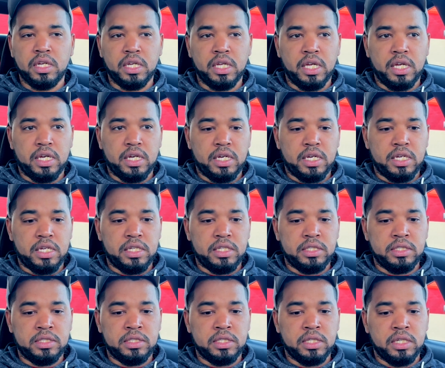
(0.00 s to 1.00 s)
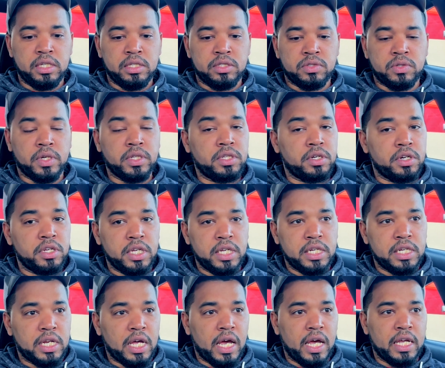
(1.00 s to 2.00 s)
And so I started
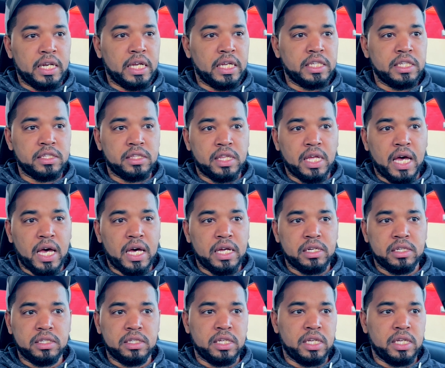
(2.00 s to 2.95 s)
and I did that,